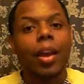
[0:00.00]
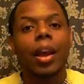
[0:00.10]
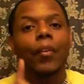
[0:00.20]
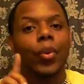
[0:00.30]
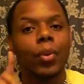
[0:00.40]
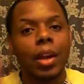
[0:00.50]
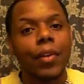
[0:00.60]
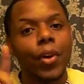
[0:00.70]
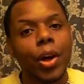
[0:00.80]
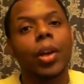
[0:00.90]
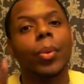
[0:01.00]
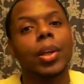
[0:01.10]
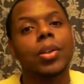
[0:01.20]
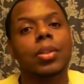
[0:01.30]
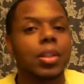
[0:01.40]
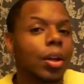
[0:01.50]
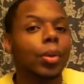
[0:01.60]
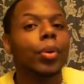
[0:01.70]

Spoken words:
If you never heard a Whitney Houston song,